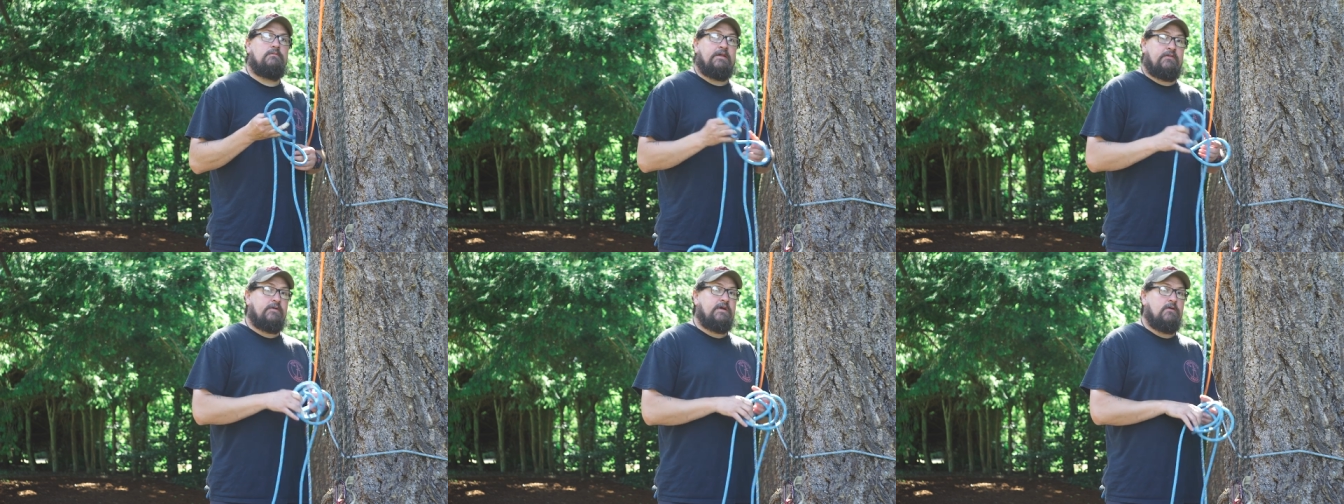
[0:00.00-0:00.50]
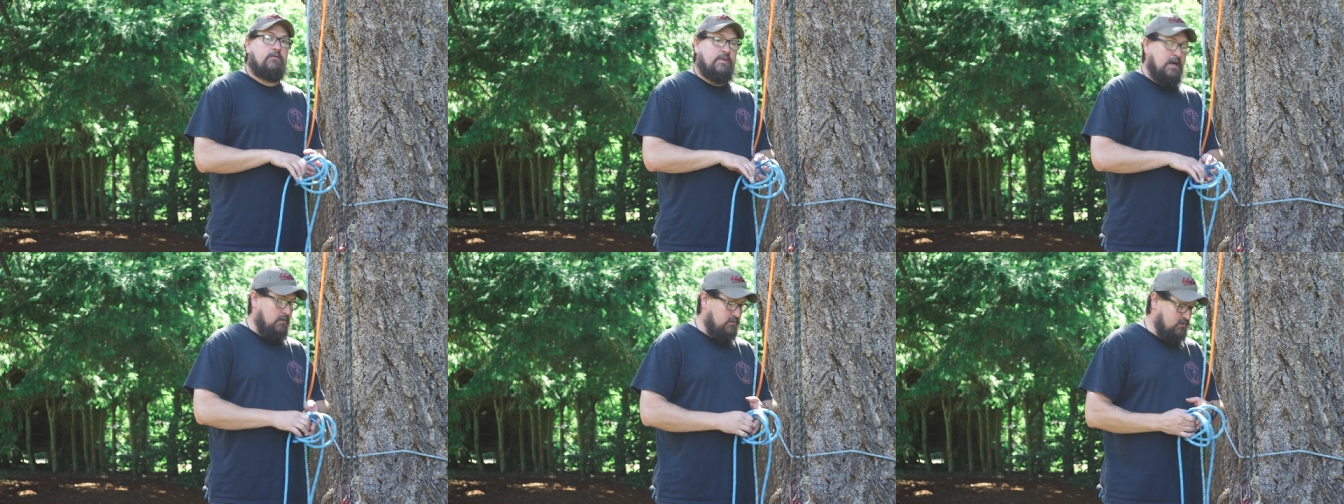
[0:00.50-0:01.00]
at 300
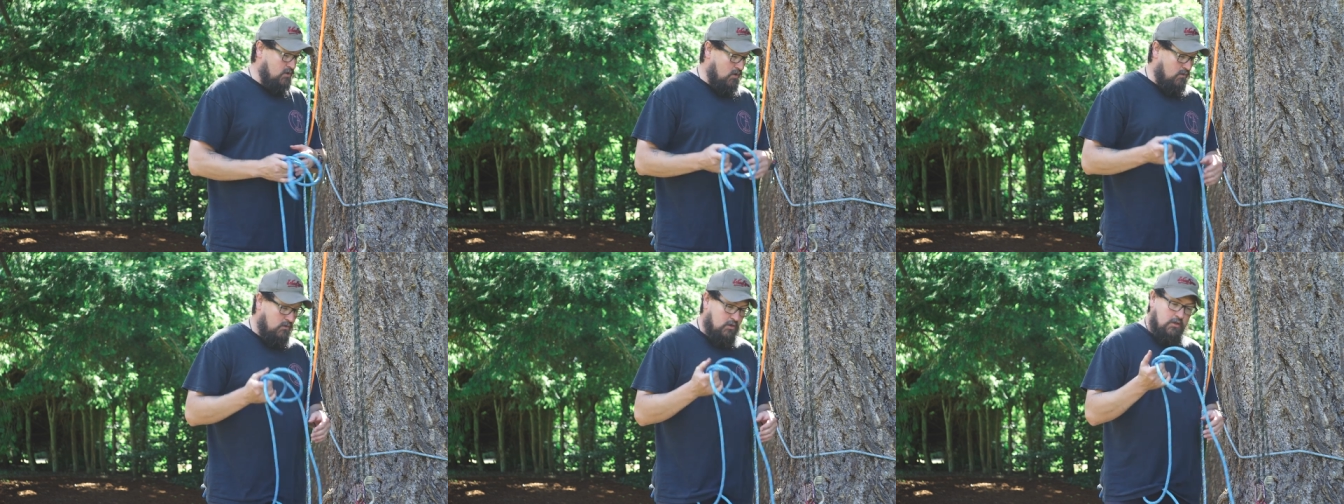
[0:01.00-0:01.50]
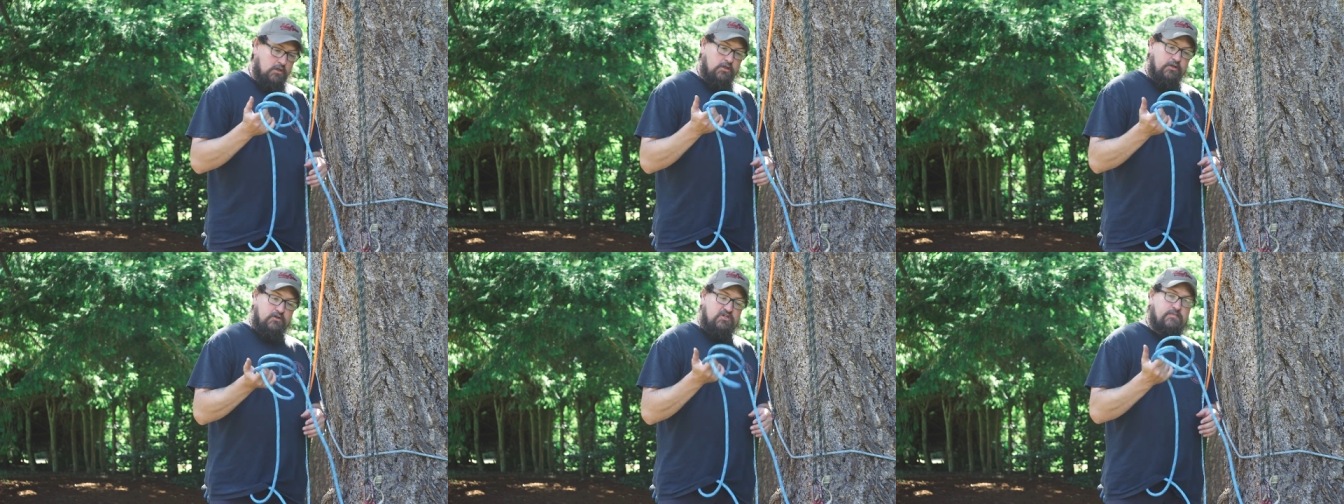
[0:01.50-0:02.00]
pounds. So
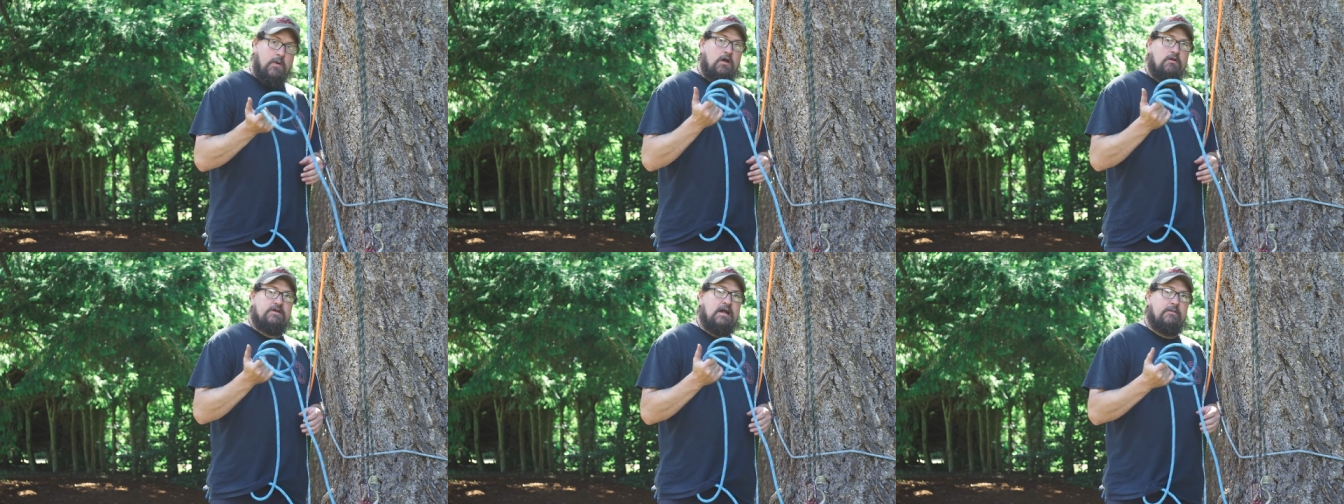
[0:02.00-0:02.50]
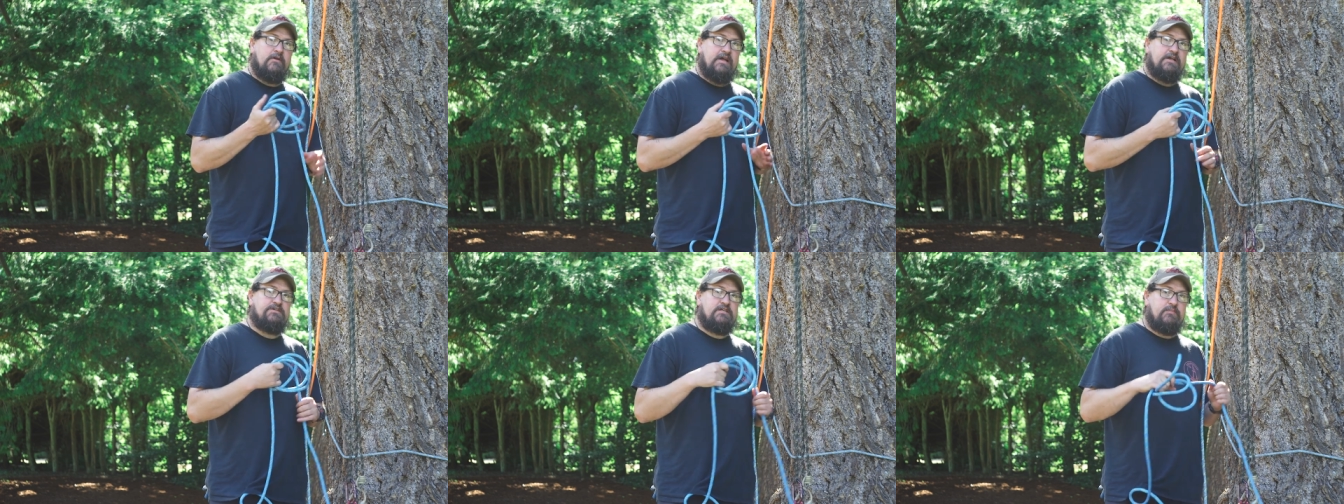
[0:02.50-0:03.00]
your smaller diameter
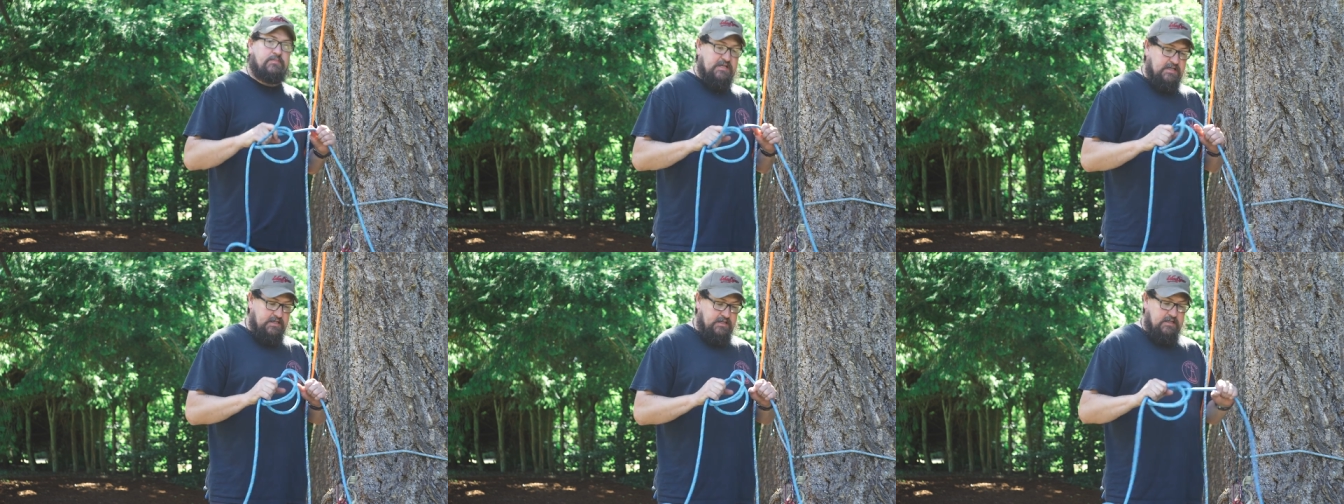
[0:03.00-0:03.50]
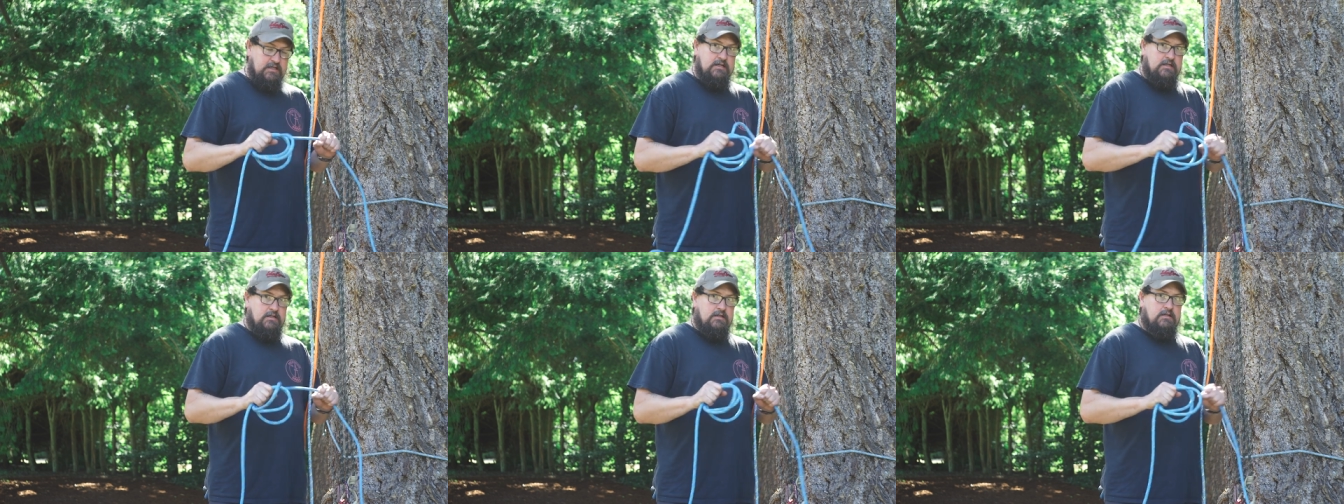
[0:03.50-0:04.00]
HTP
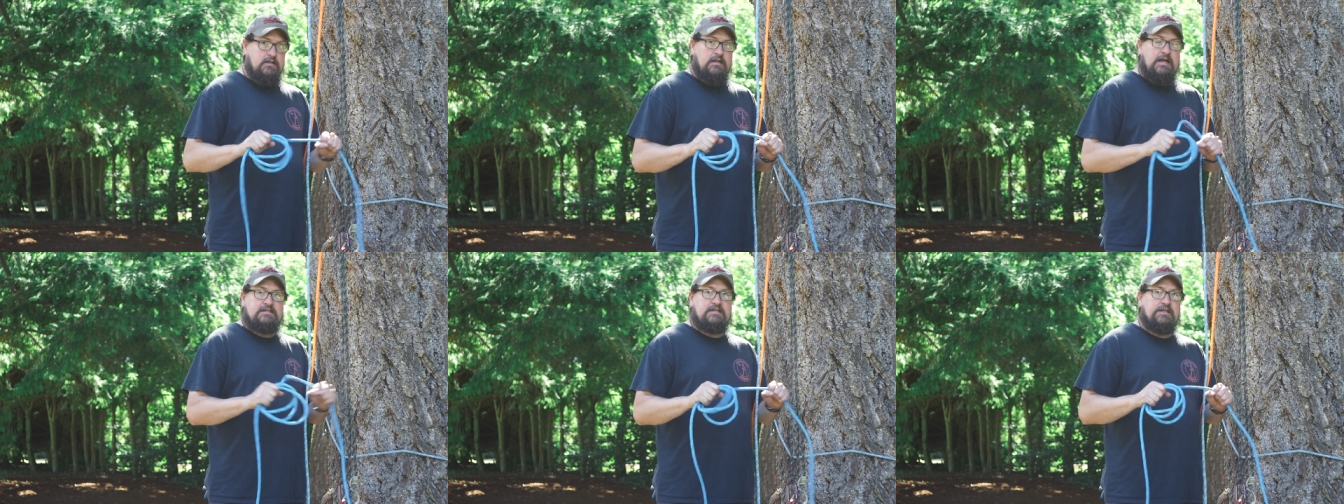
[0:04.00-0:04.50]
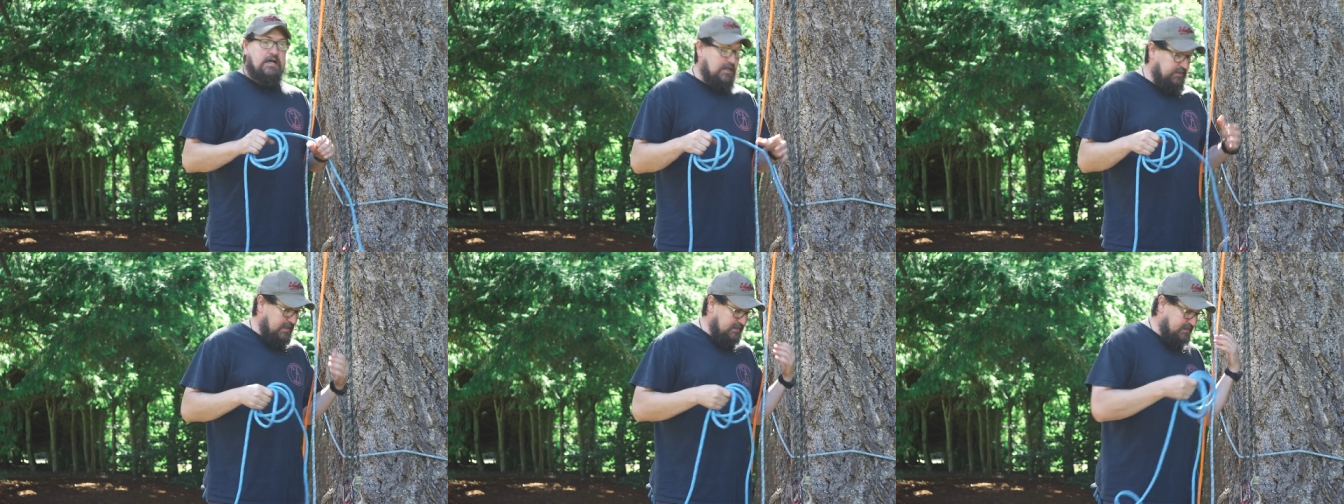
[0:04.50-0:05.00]
has a
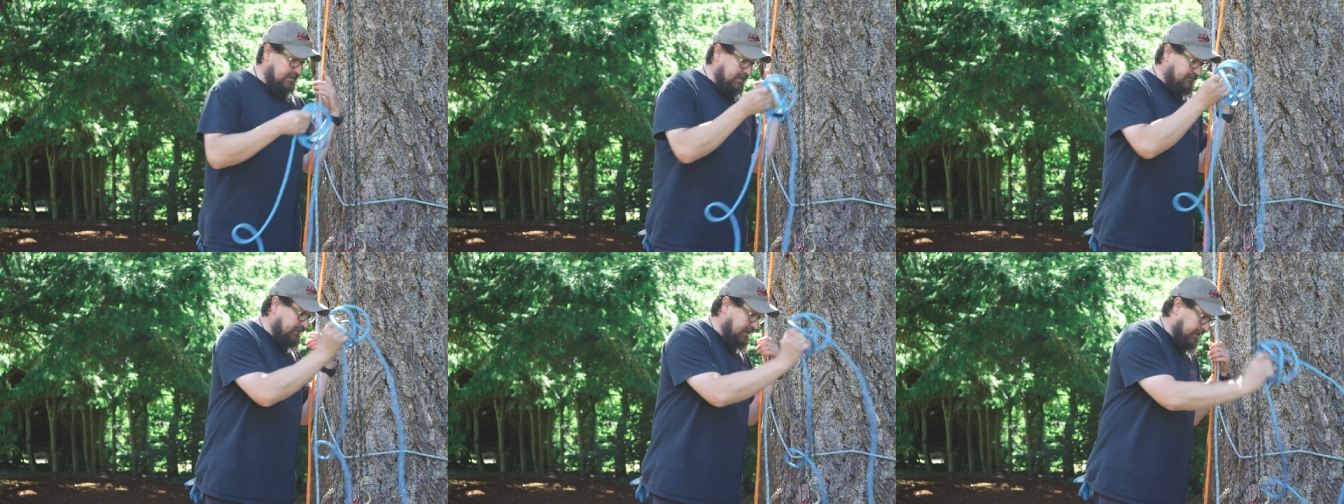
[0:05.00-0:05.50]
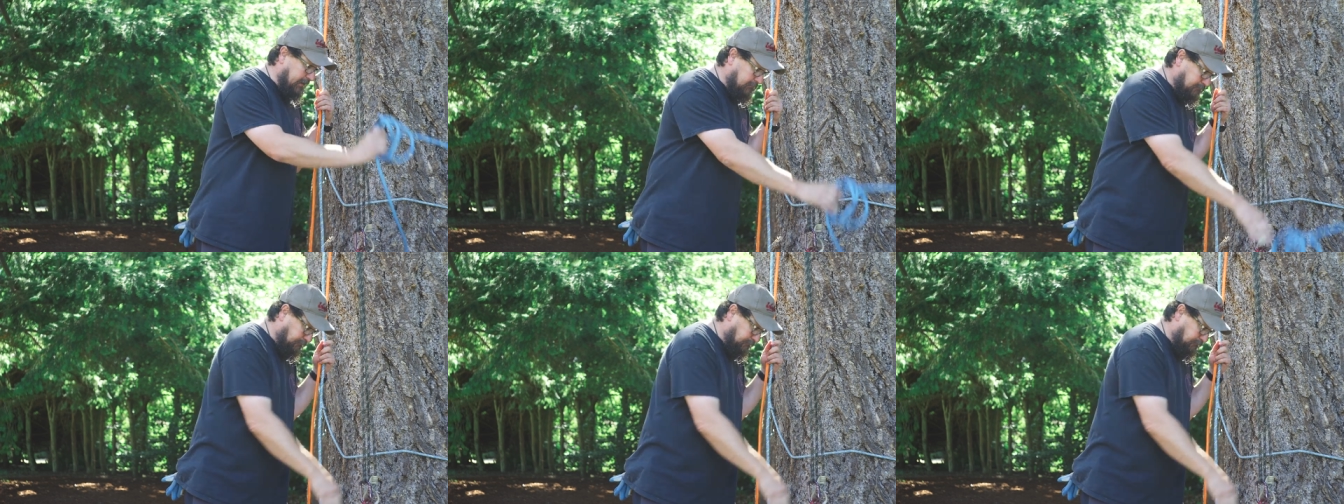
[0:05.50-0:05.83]
lot less give in it.